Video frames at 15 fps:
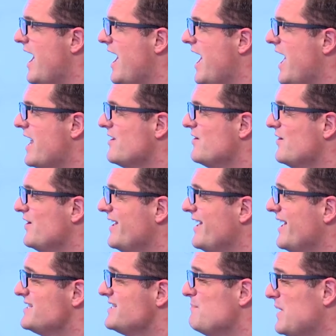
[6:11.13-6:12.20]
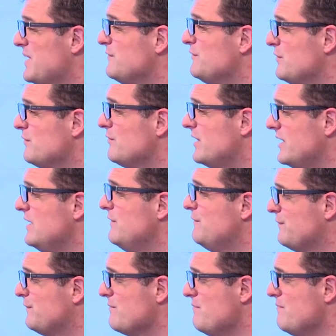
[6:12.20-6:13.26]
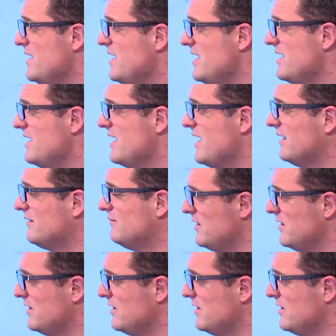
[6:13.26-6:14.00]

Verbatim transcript: And it's a bit of a relief for me at,